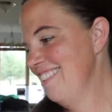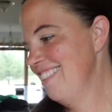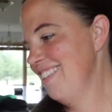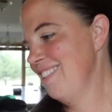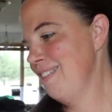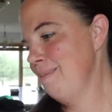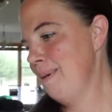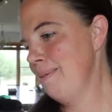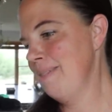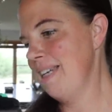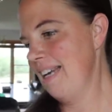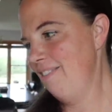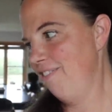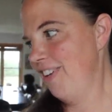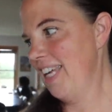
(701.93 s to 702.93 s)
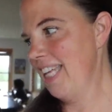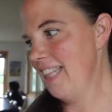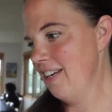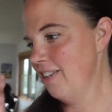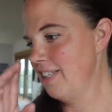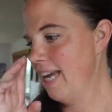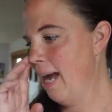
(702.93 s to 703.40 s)
So sometimes I get
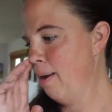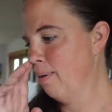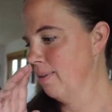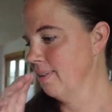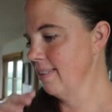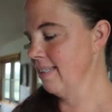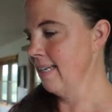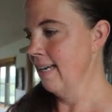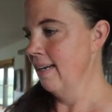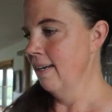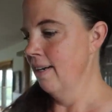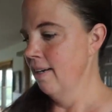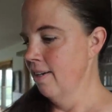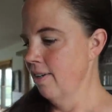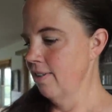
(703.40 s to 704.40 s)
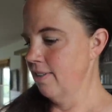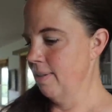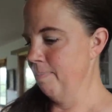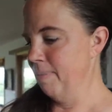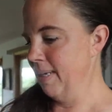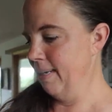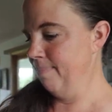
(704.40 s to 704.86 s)
their towels or
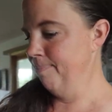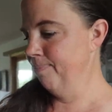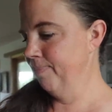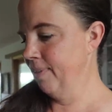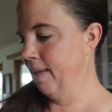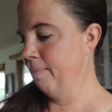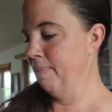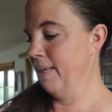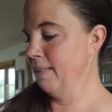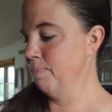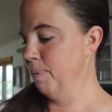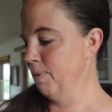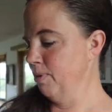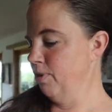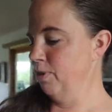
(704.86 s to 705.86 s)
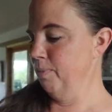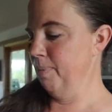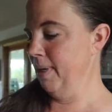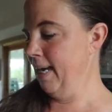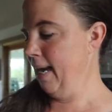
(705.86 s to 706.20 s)
something I'm not supposed to, but it